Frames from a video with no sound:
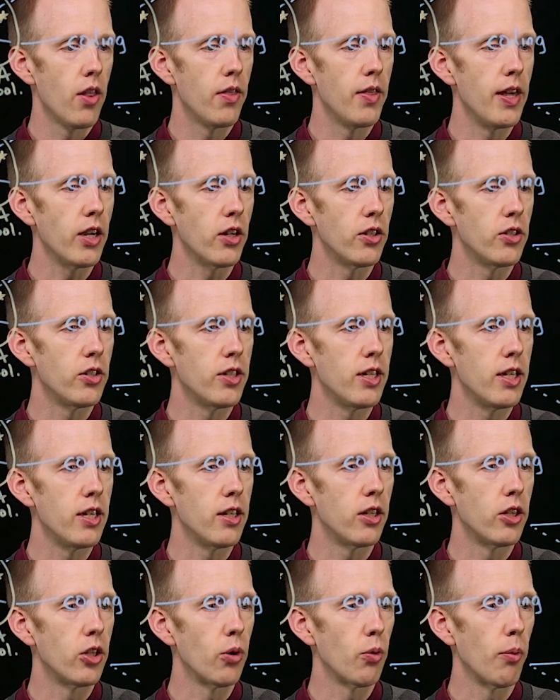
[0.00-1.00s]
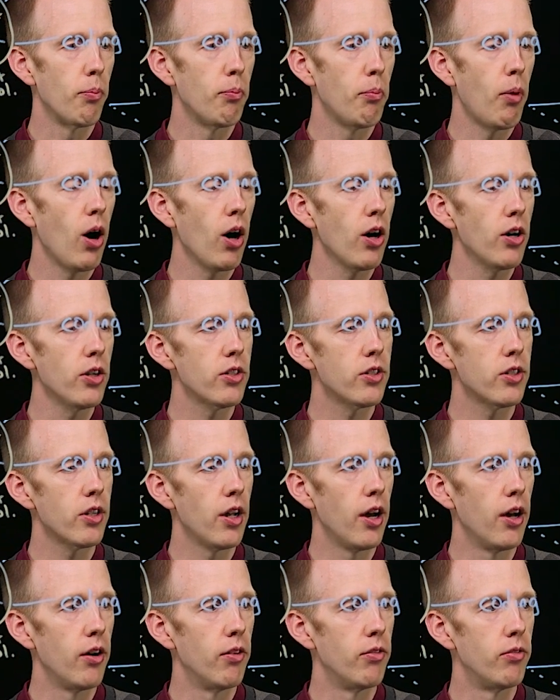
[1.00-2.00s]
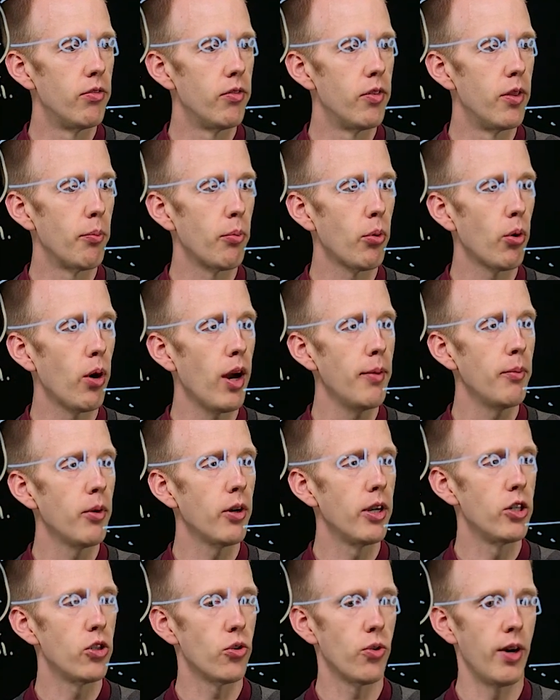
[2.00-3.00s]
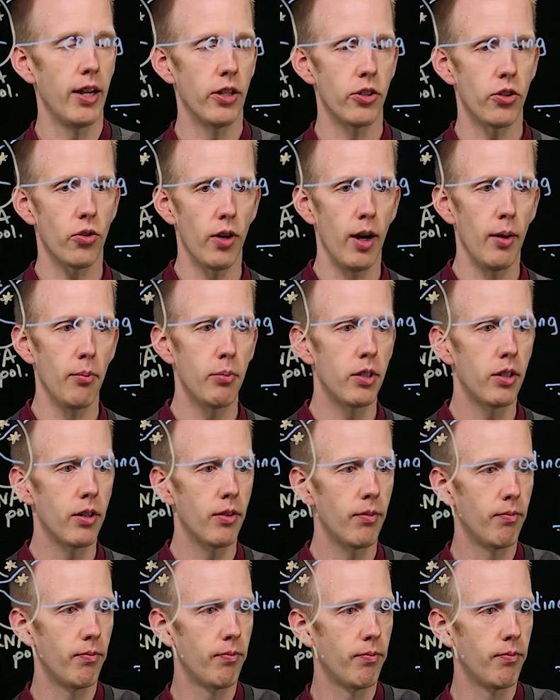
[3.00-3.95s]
they could see that there were parts of the primary transcript,